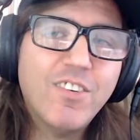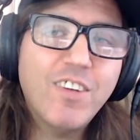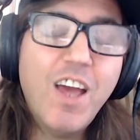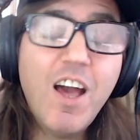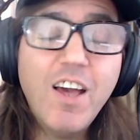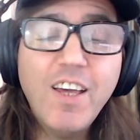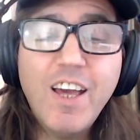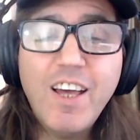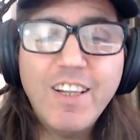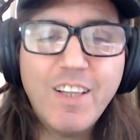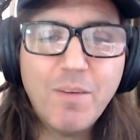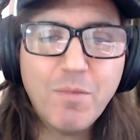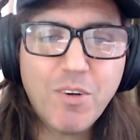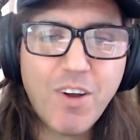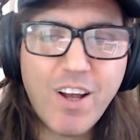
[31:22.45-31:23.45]
Yeah, yeah,
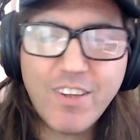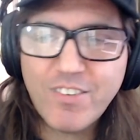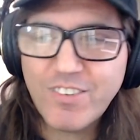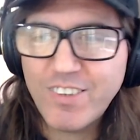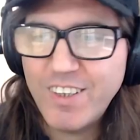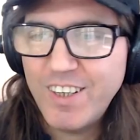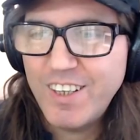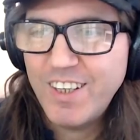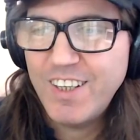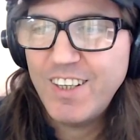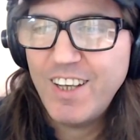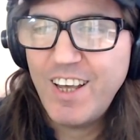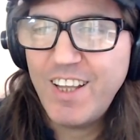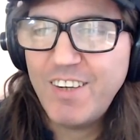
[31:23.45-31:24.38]
Democrats, yeah,